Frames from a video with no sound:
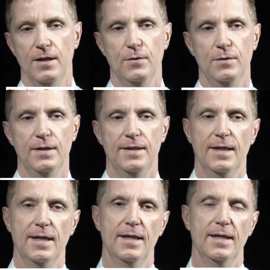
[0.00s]
you would
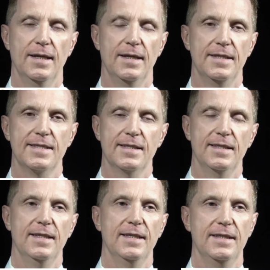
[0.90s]

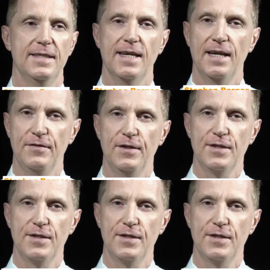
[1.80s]
decide for